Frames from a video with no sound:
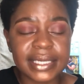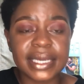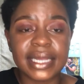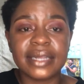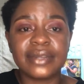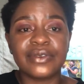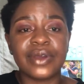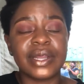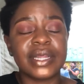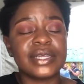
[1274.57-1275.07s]
Do I
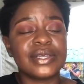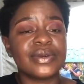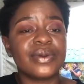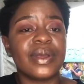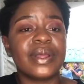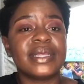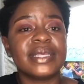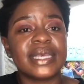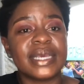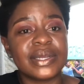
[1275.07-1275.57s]
need to go and
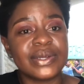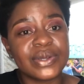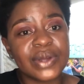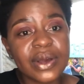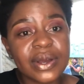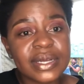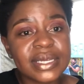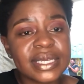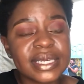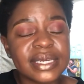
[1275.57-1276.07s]
see a
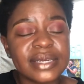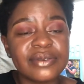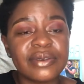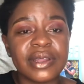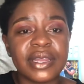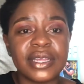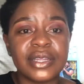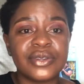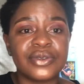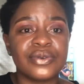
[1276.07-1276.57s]
doctor? Do I
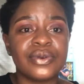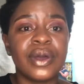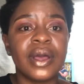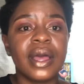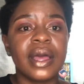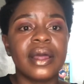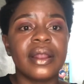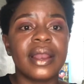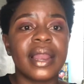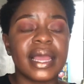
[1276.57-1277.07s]
need to
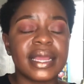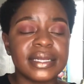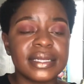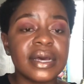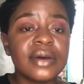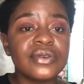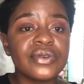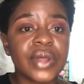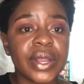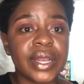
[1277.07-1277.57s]
lie down?
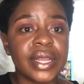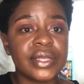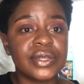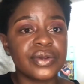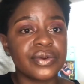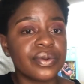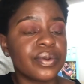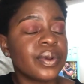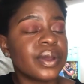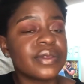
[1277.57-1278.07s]
Do I need to
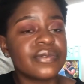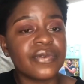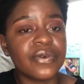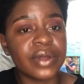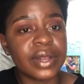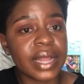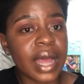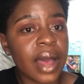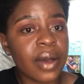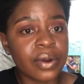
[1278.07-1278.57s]
request for an
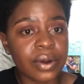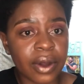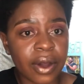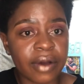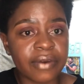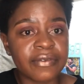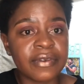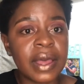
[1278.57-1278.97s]
hour off?